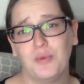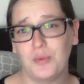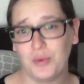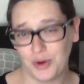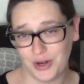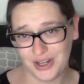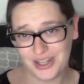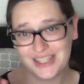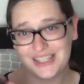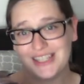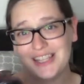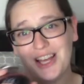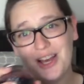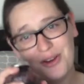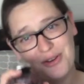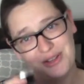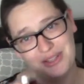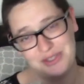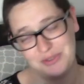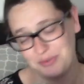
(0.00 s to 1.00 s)
works,
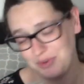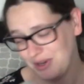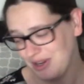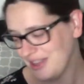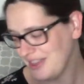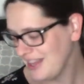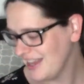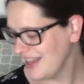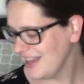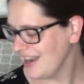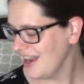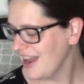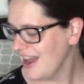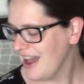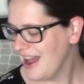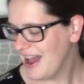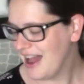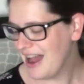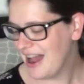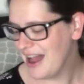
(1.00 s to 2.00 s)
though, it's worth it.
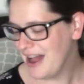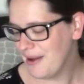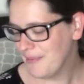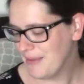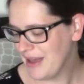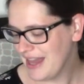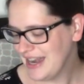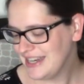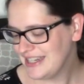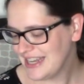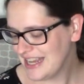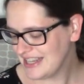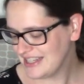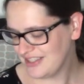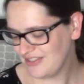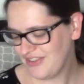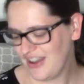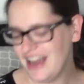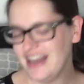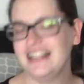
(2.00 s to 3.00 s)
Um, and it
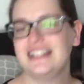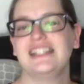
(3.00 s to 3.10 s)
tastes fine.